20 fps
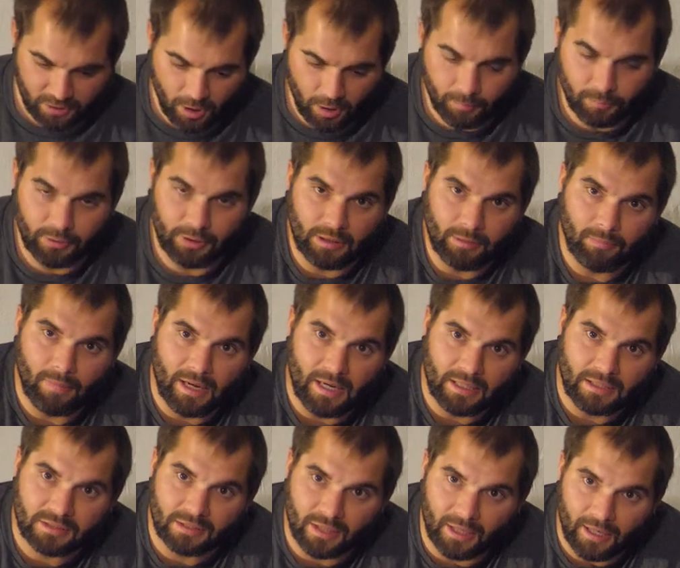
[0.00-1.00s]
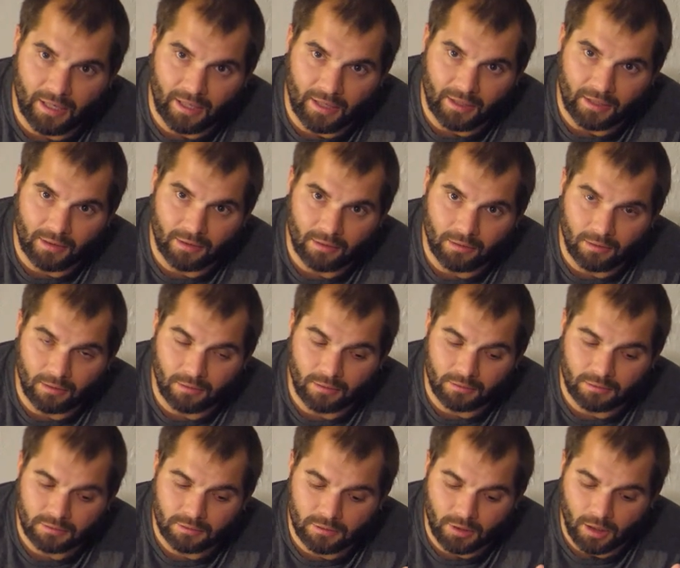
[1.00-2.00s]
company makes a
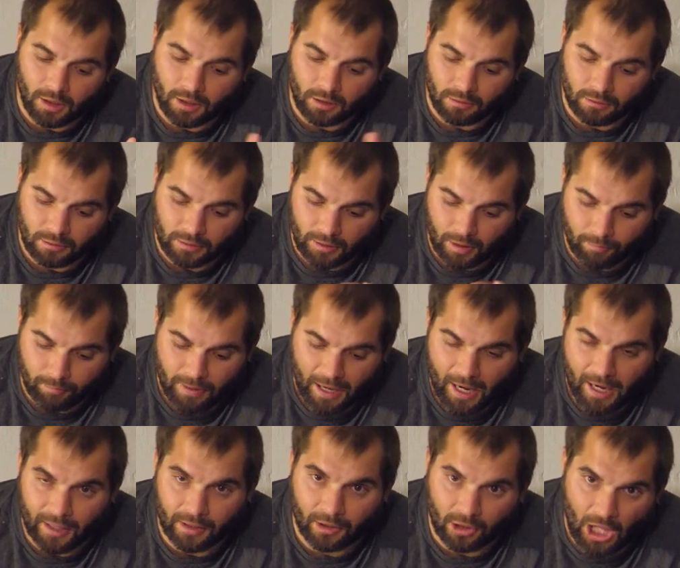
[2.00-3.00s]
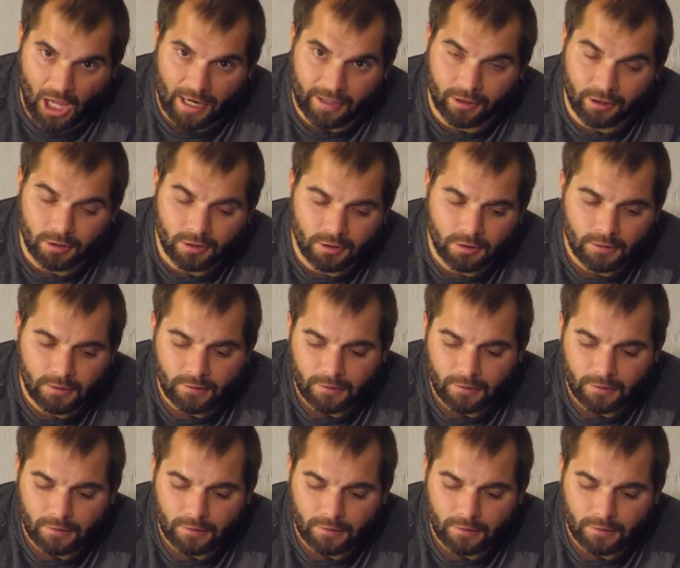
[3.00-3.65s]
uh, like a bag liner